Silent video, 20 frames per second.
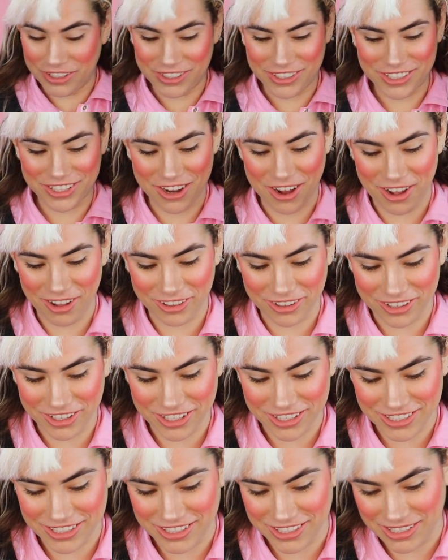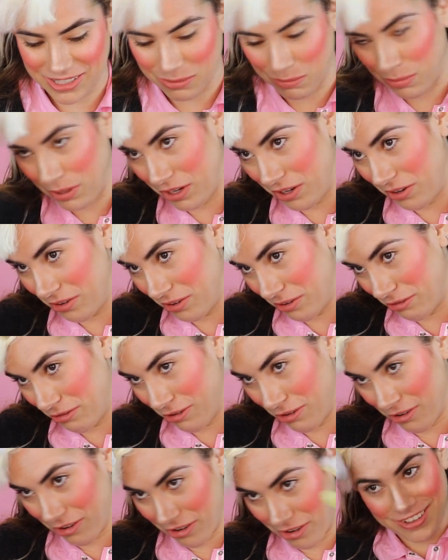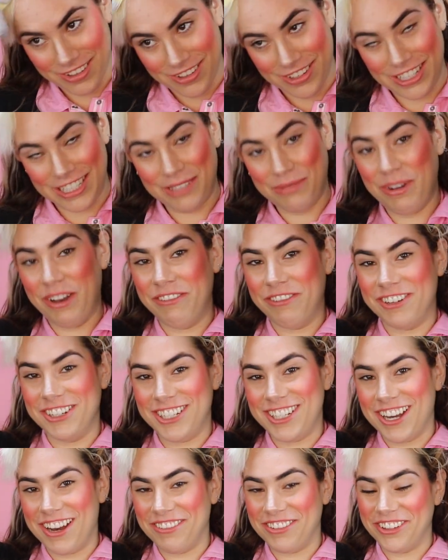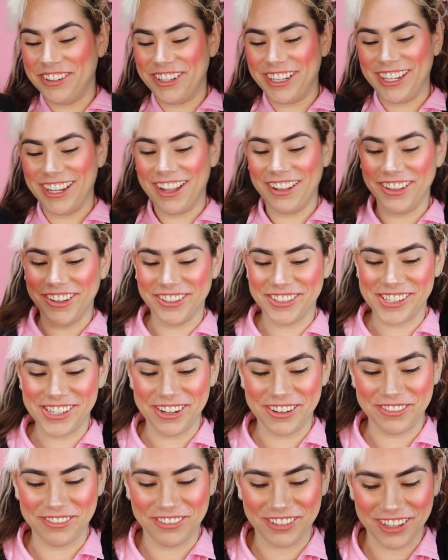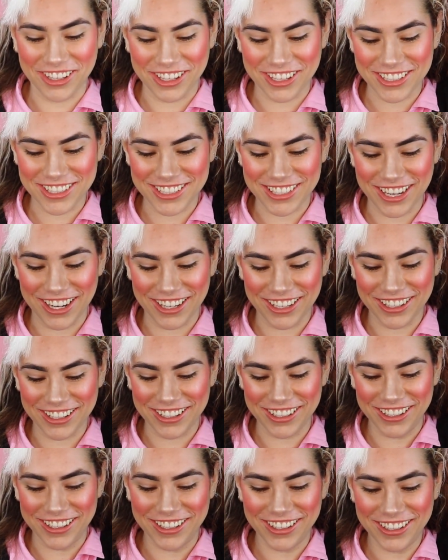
this color is, it's beautiful. This is my first time doing yellow, so I'm really excited.